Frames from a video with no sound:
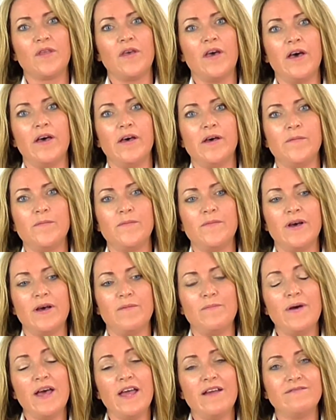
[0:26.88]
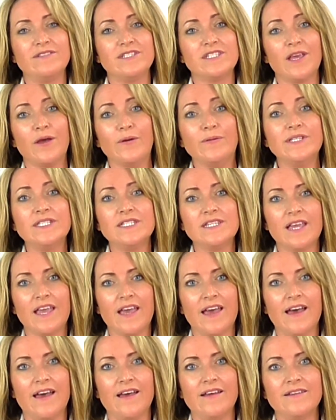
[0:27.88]
and parents go into
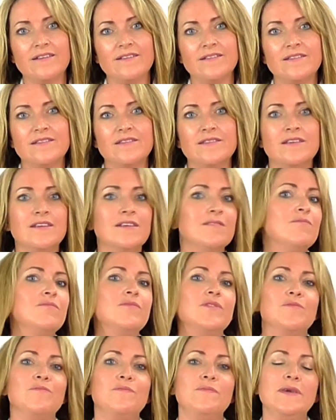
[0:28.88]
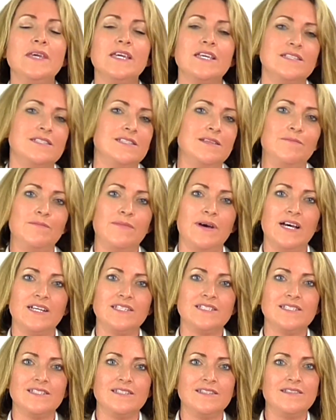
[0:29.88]
care, the biggest
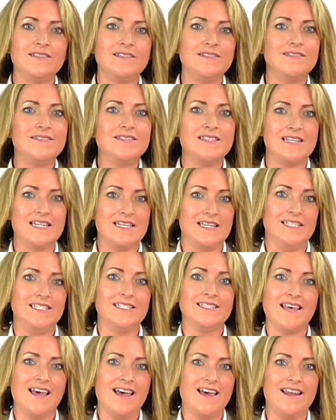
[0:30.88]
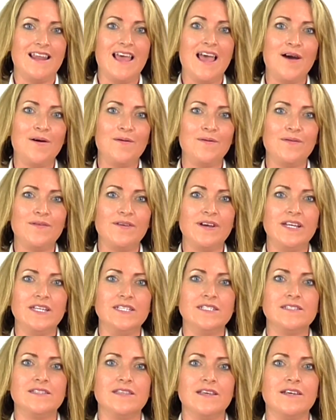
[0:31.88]
impact that is there now
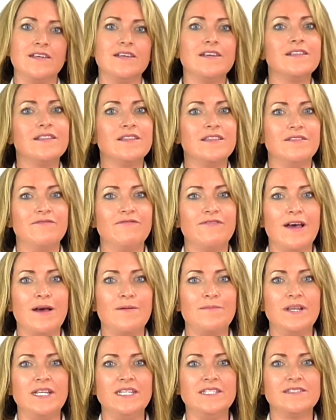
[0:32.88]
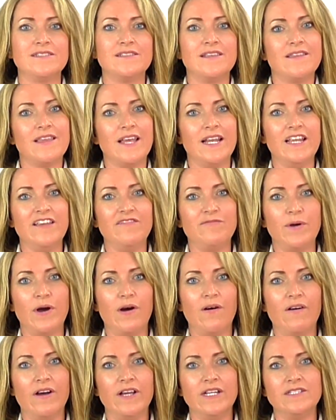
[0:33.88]
is that the families that they leave
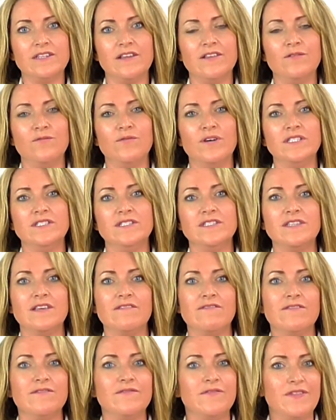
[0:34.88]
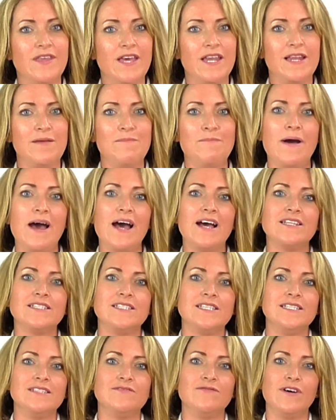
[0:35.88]
behind are the ones that are then
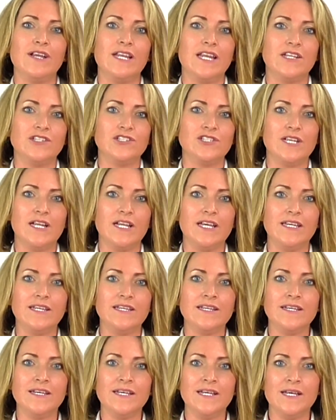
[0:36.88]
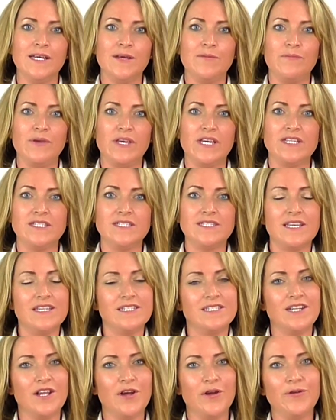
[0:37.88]
impacted financially, because
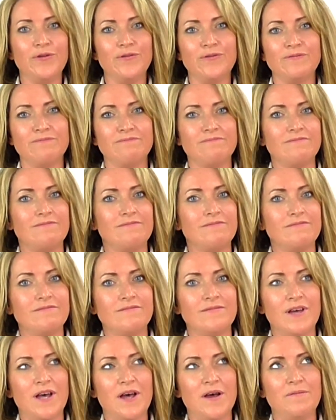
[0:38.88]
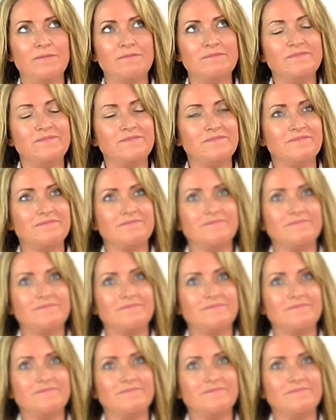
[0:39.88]
there's nothing